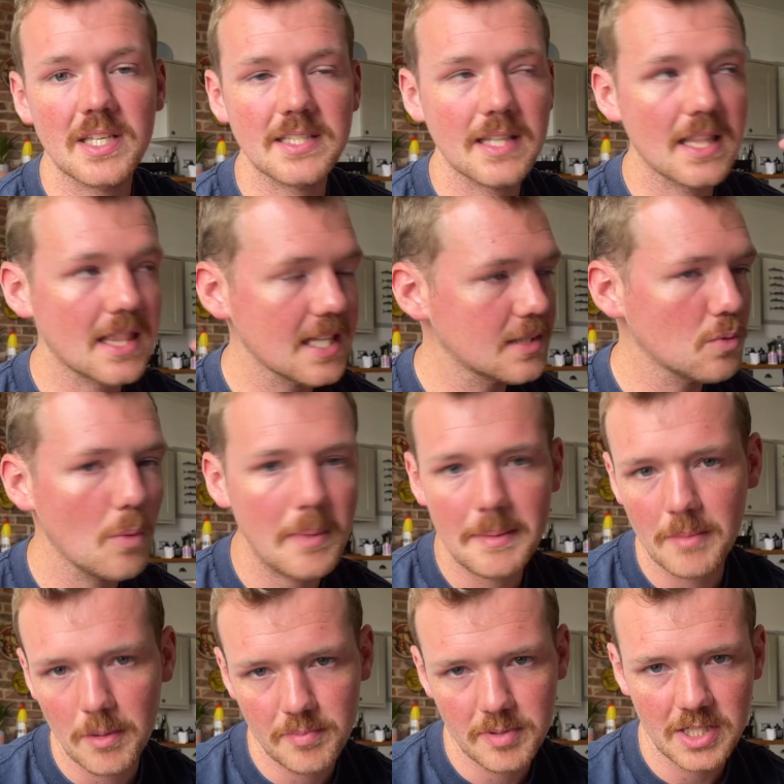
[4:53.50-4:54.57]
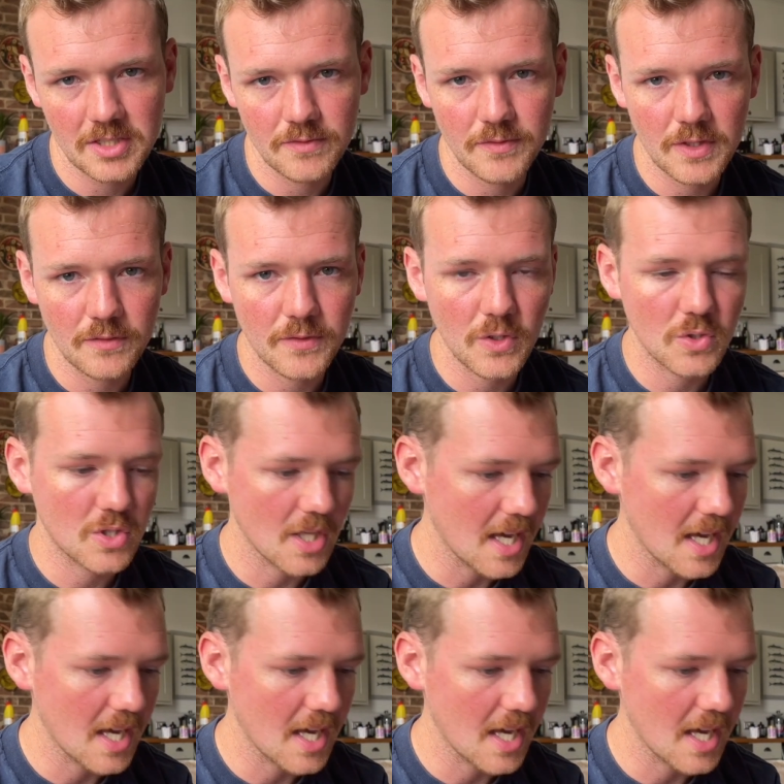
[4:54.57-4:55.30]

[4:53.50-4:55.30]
that this will be my prediction for the future.